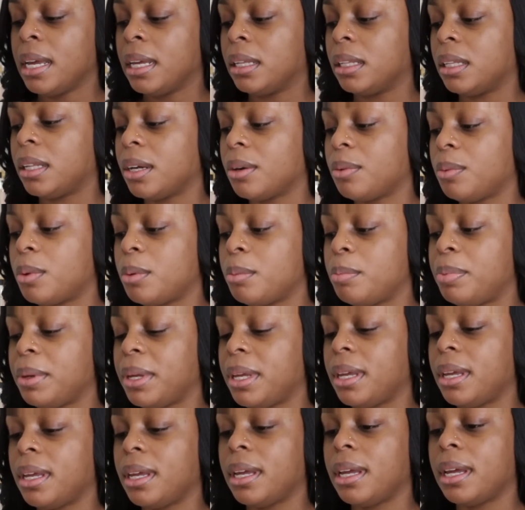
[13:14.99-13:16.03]
There will
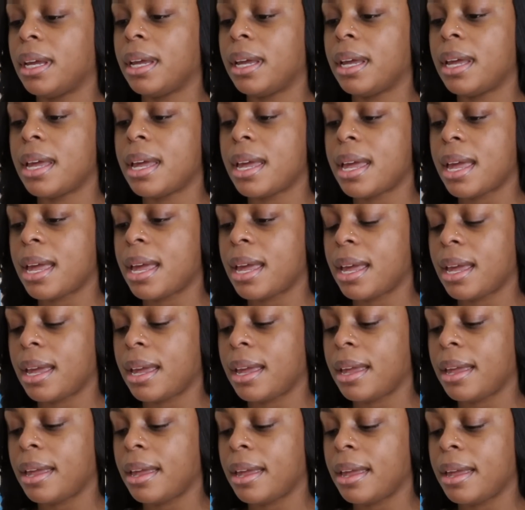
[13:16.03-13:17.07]
be
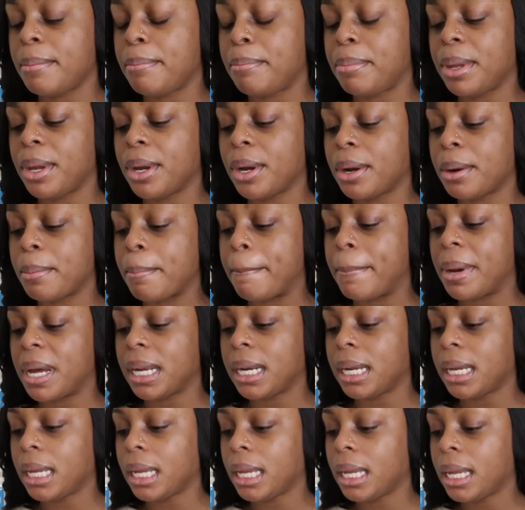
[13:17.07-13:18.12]
a beard
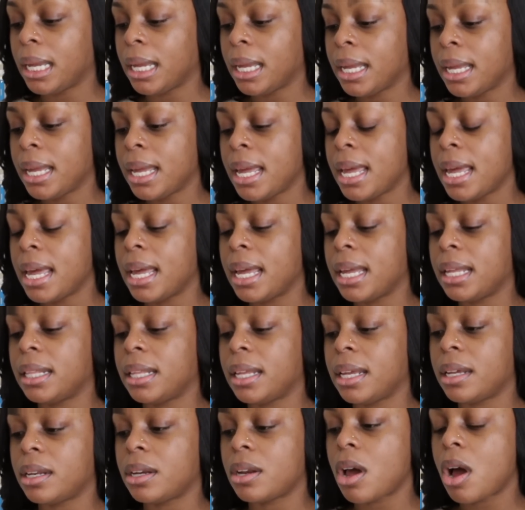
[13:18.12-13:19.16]
butter and
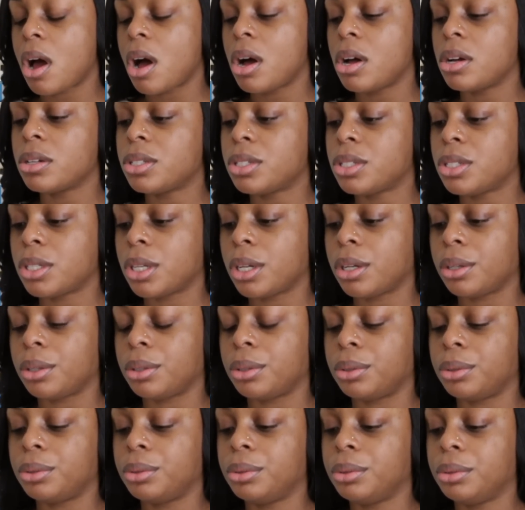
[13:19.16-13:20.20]
then
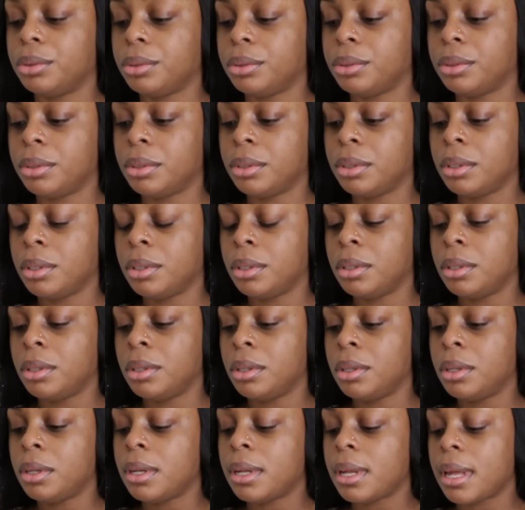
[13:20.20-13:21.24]
also
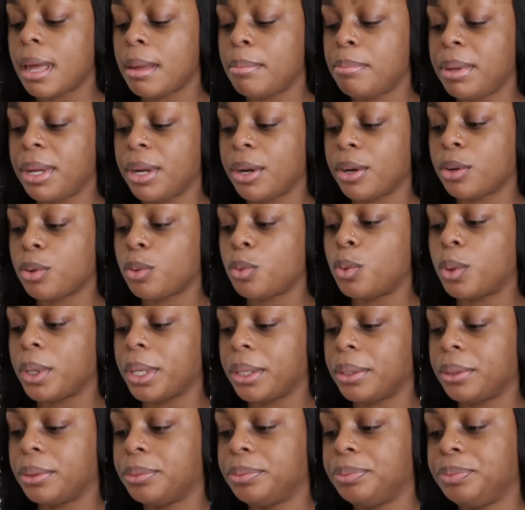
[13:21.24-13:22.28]
a beard
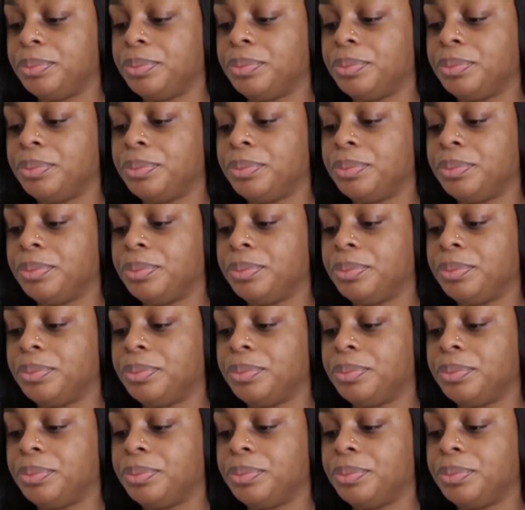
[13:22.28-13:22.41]
oil.